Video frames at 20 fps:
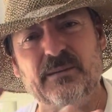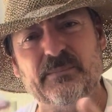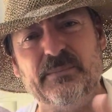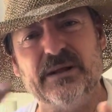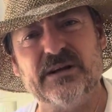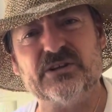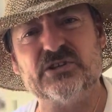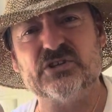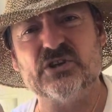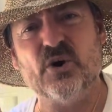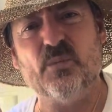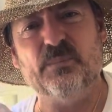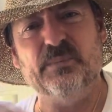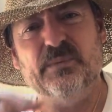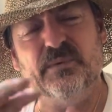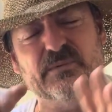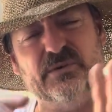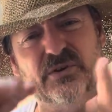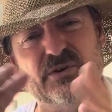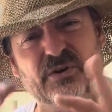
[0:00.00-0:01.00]
bit of soap
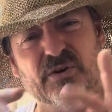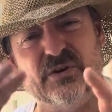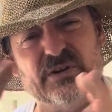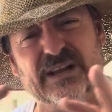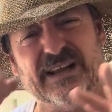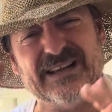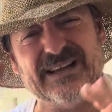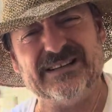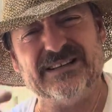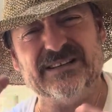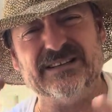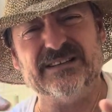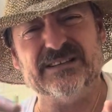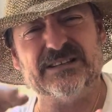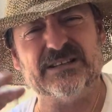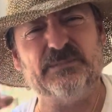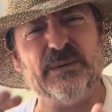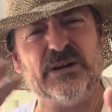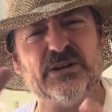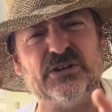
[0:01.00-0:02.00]
and do a little
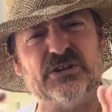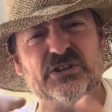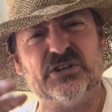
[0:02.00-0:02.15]
special